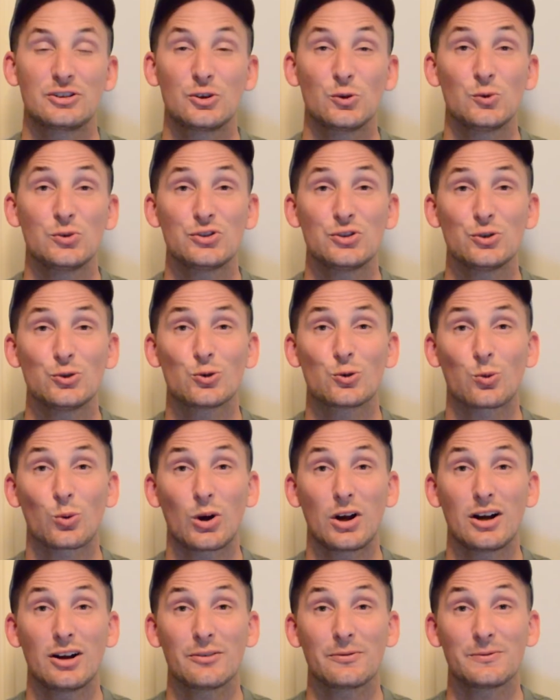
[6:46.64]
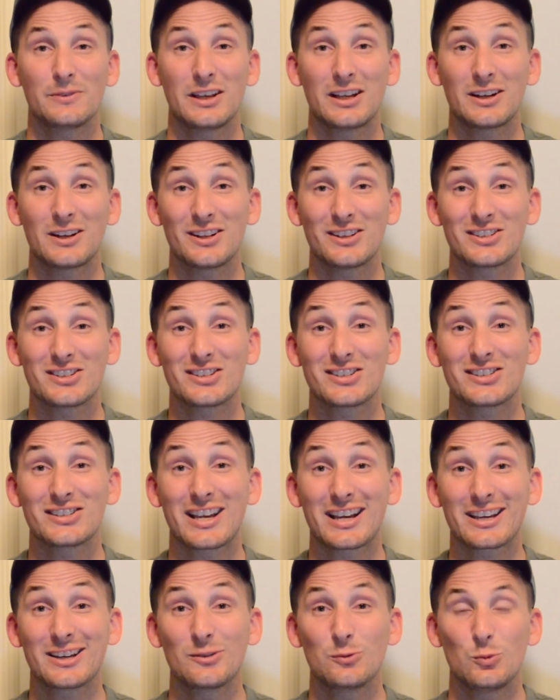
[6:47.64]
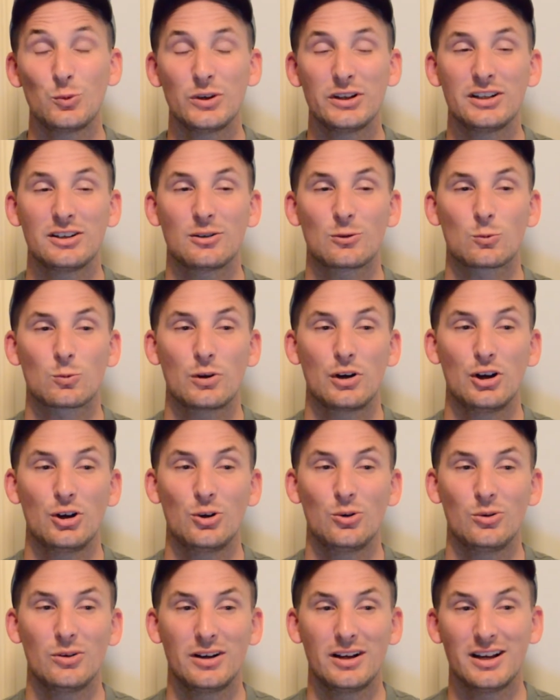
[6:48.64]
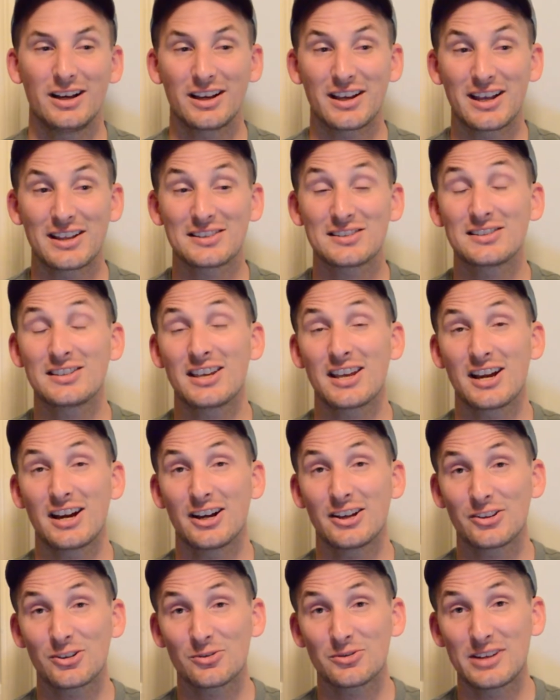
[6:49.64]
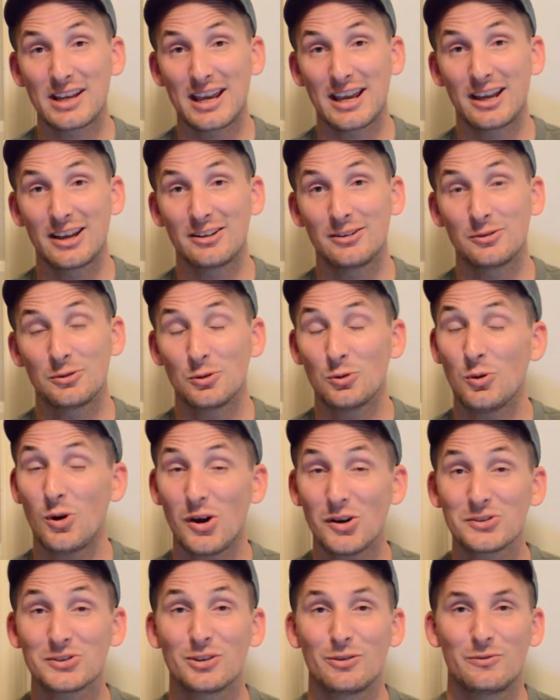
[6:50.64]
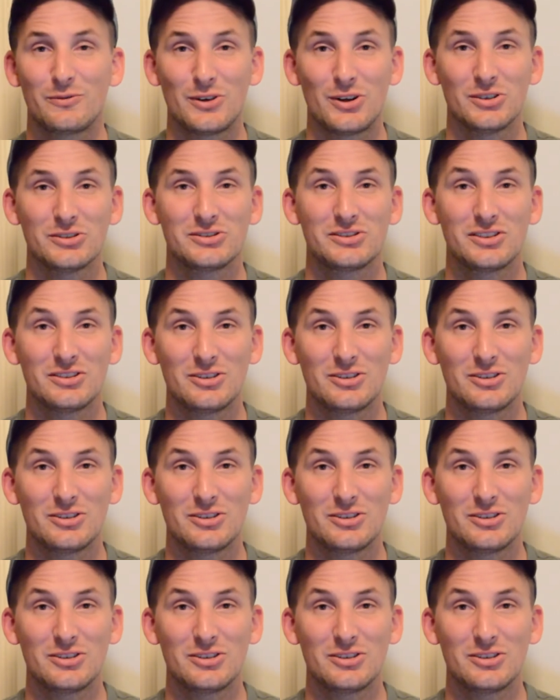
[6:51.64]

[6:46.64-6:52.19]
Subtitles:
2-2 Groff netted his second win in a row against the other Dan, who also falls to